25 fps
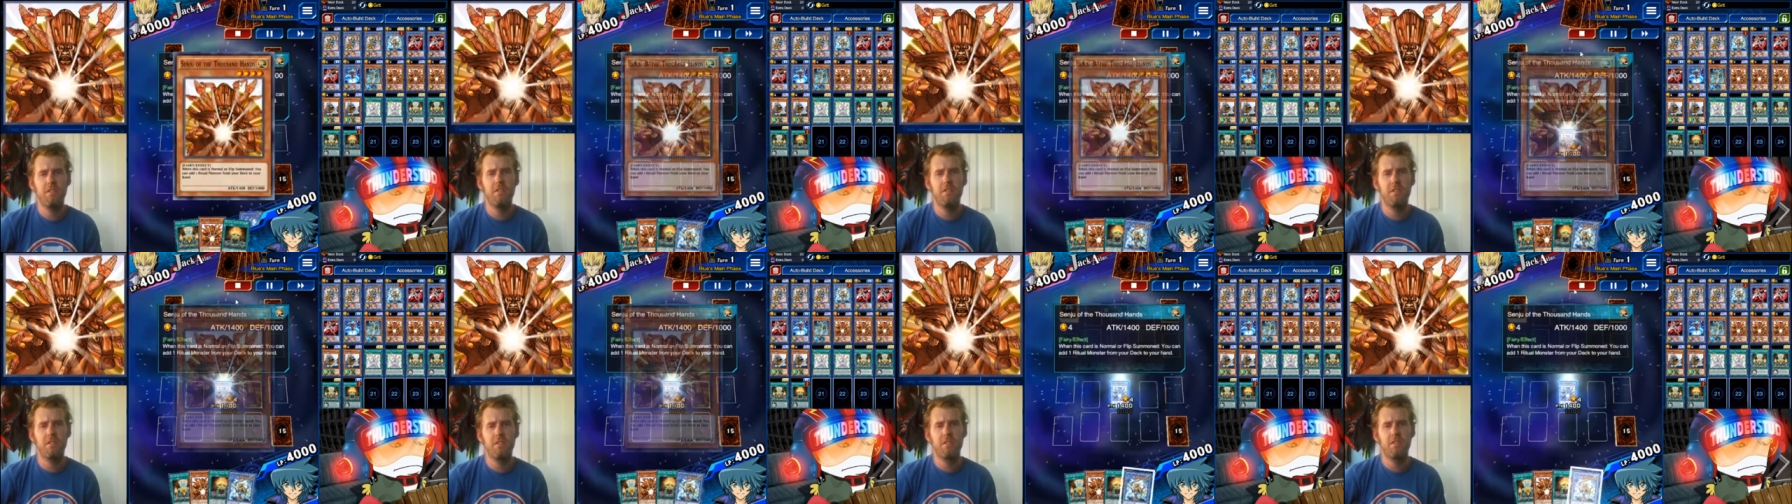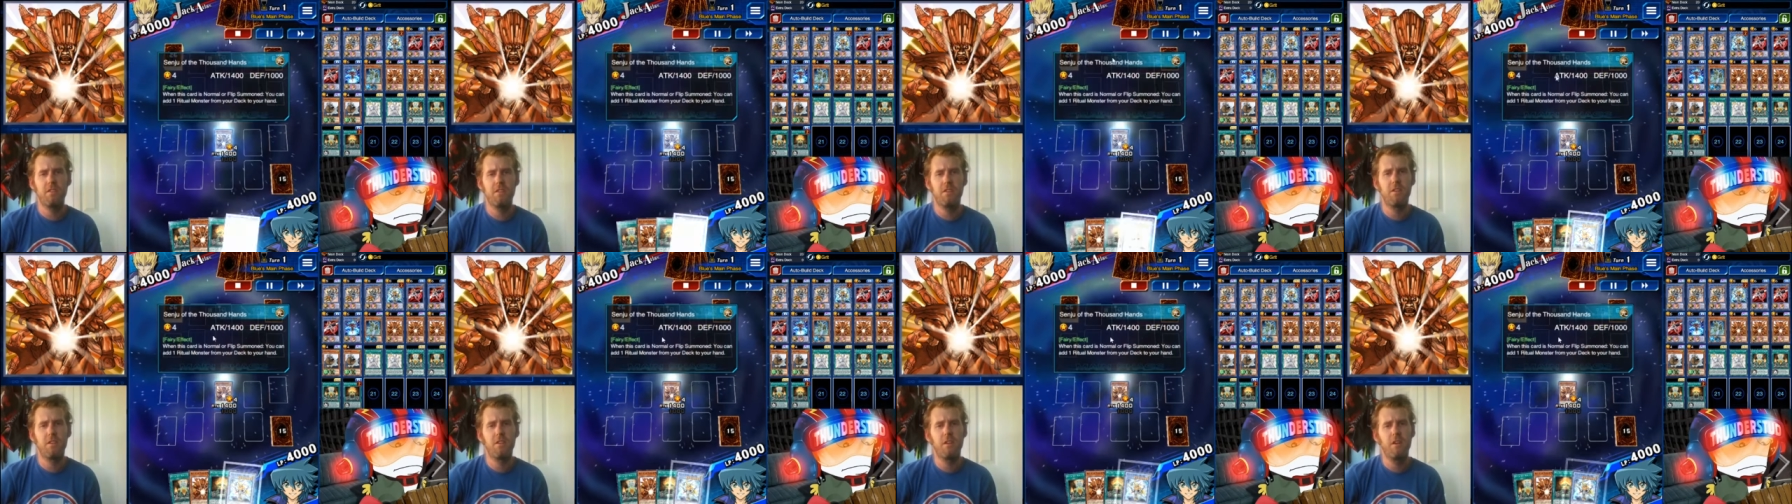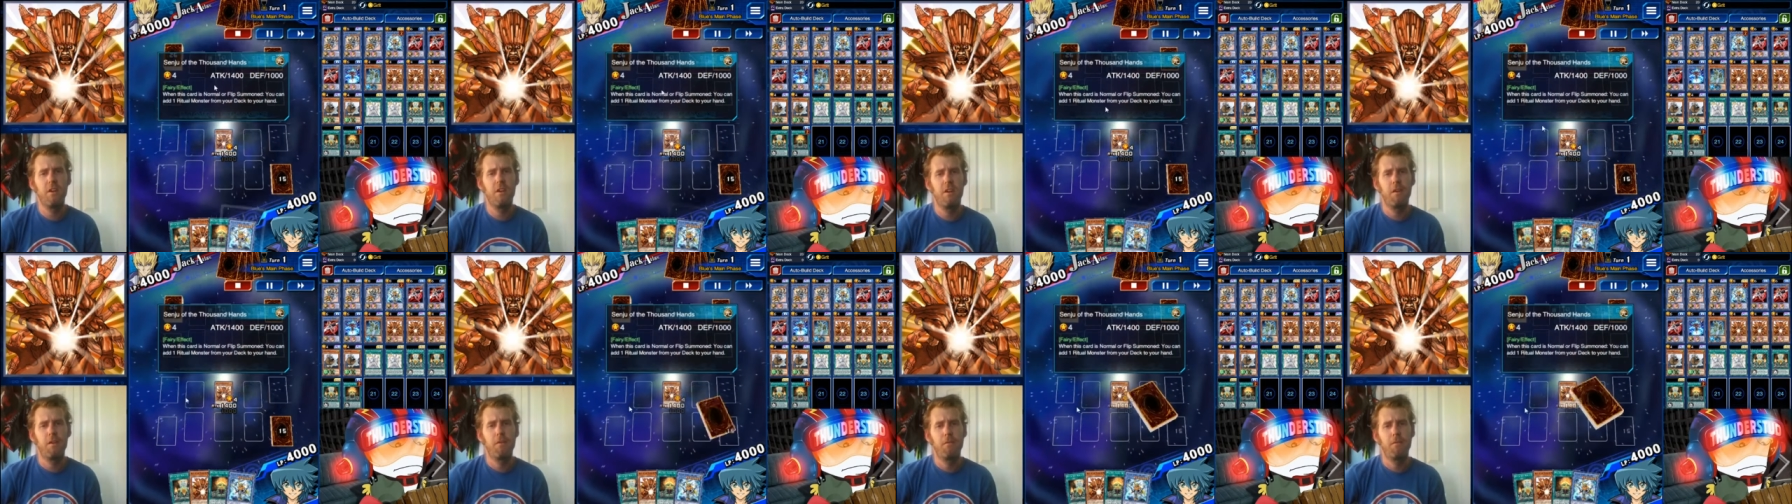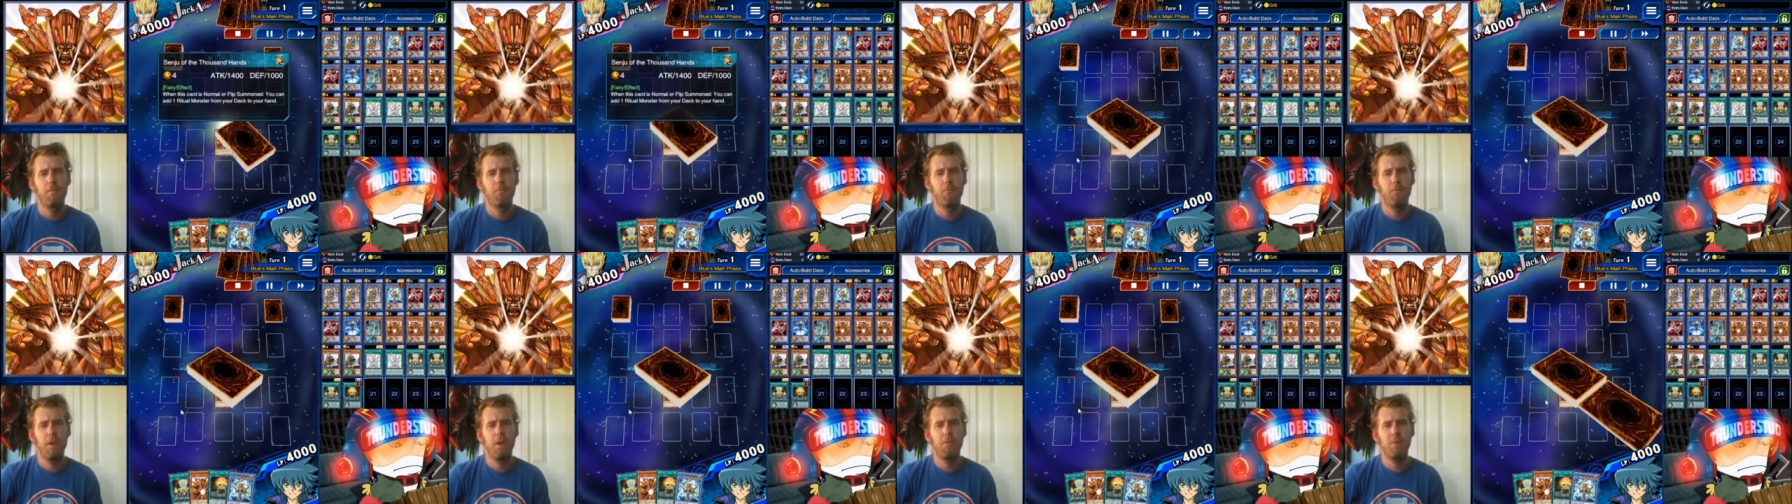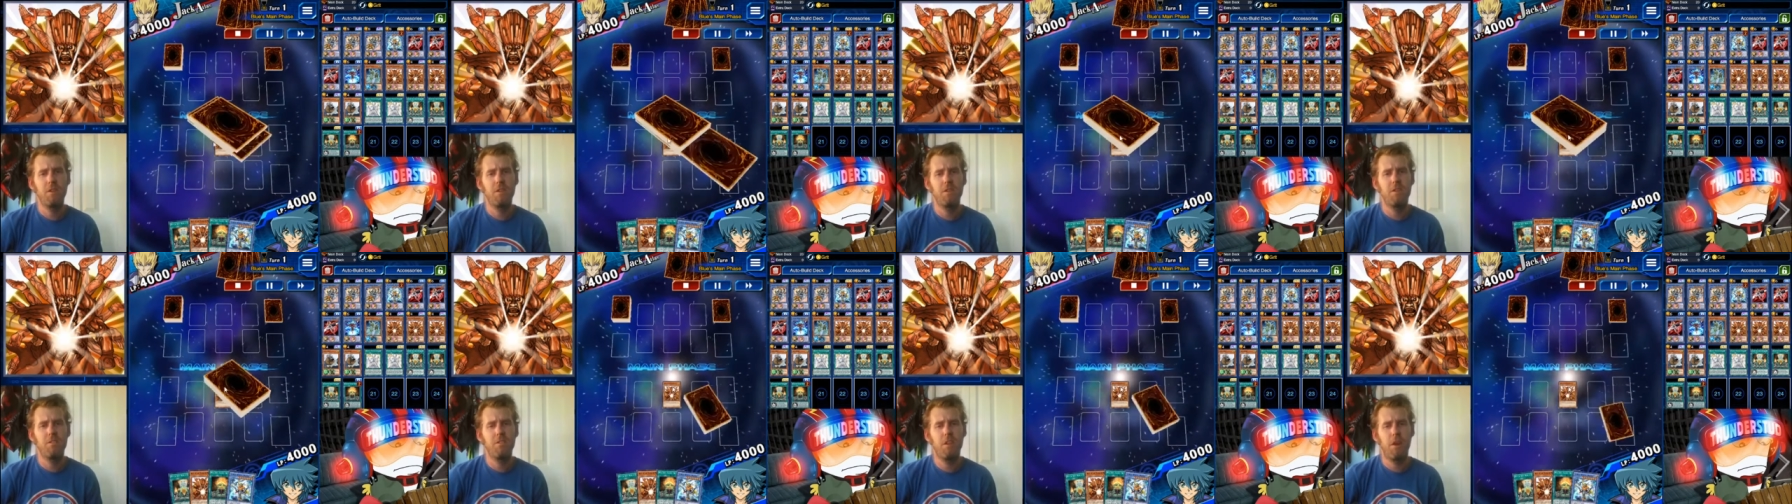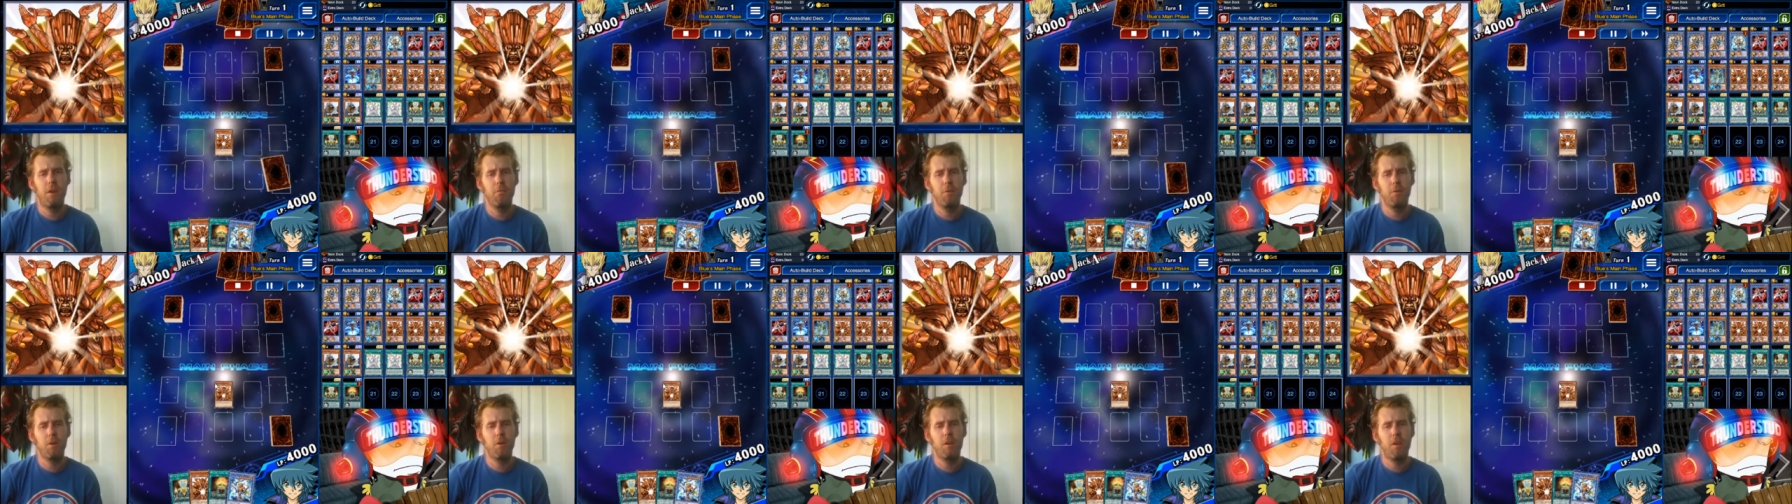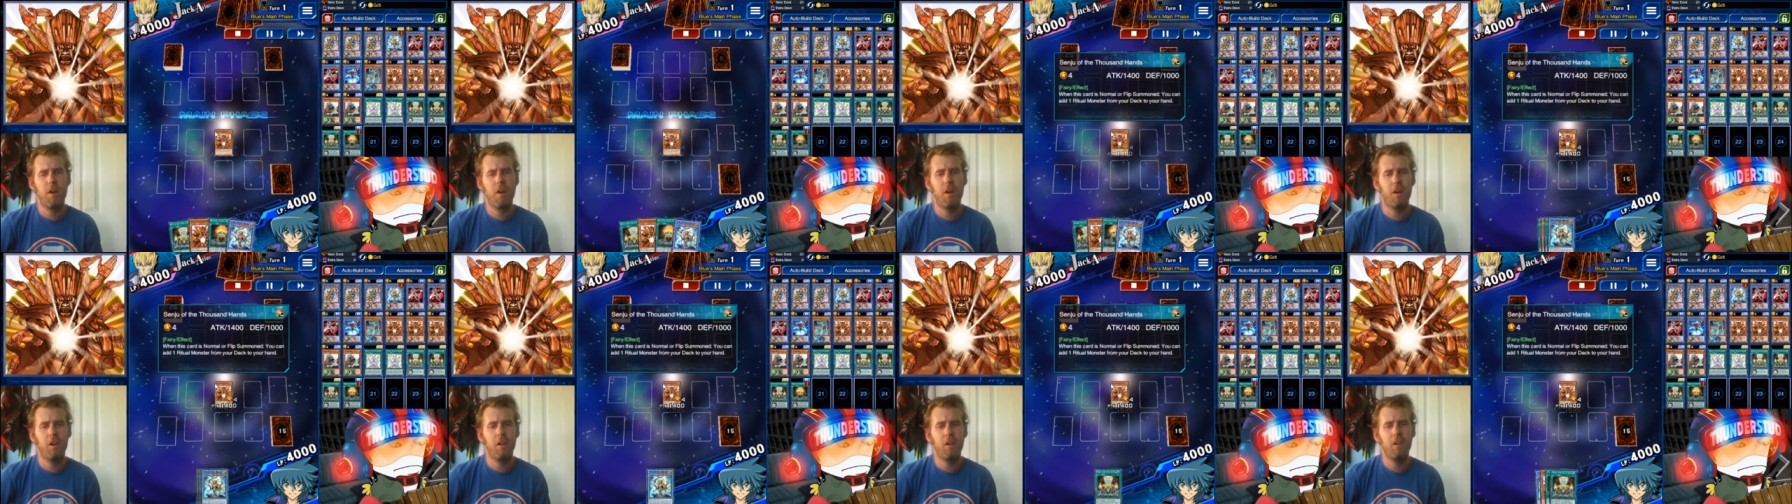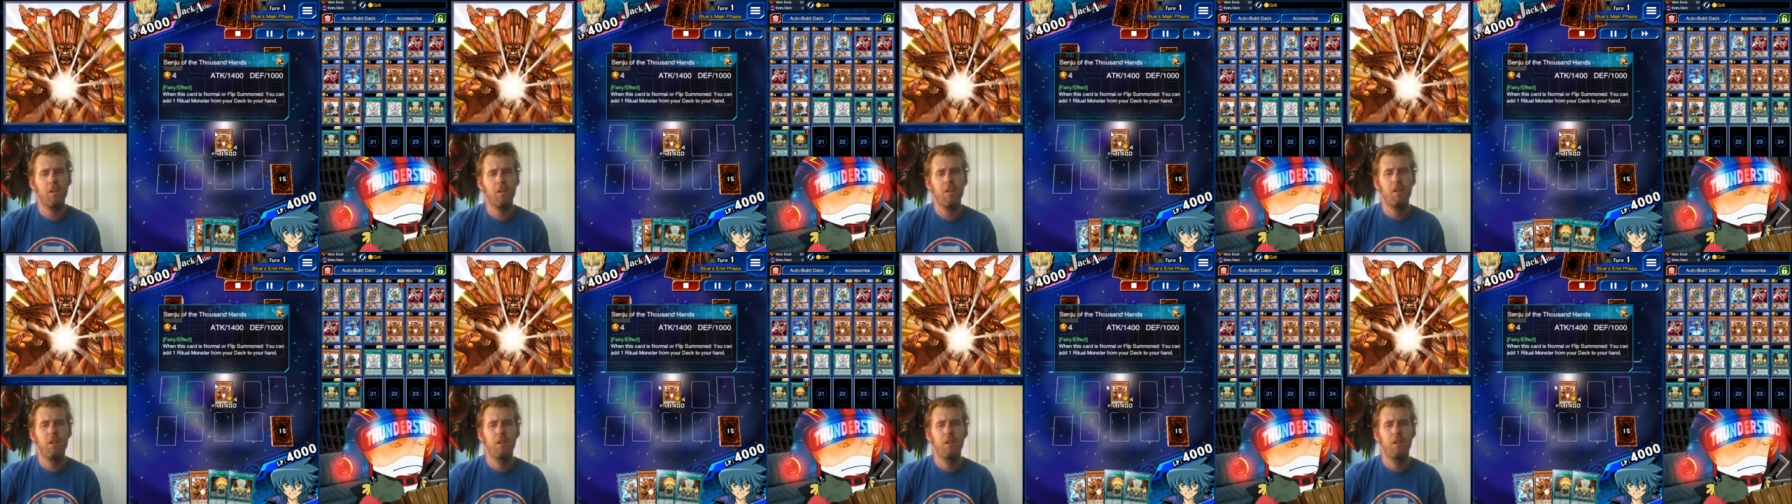season. Maybe it's time to cog.